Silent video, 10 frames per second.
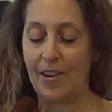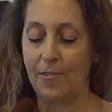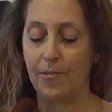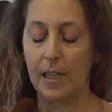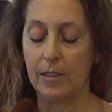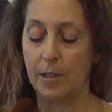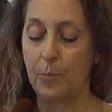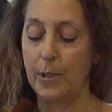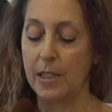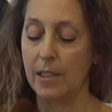Frankly,
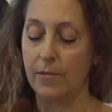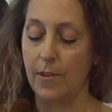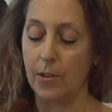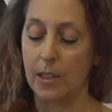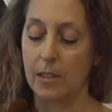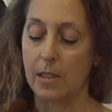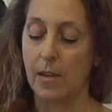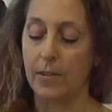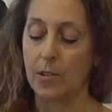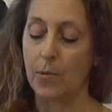printing and folding and
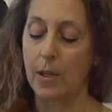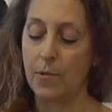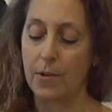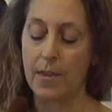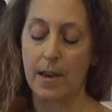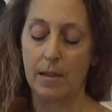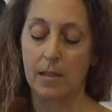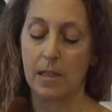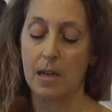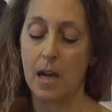stuffing
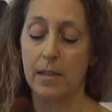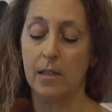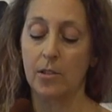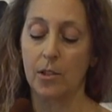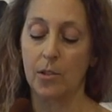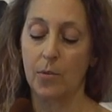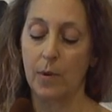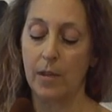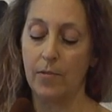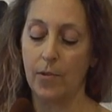
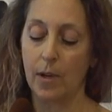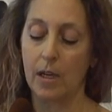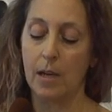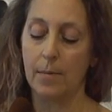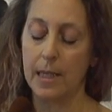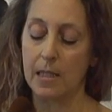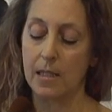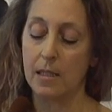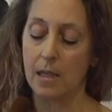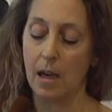23,924
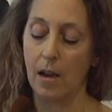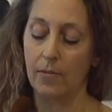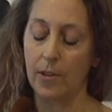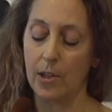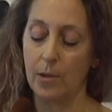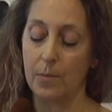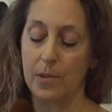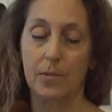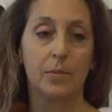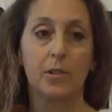comments into
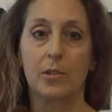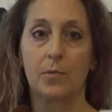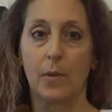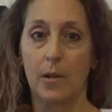envelopes, which is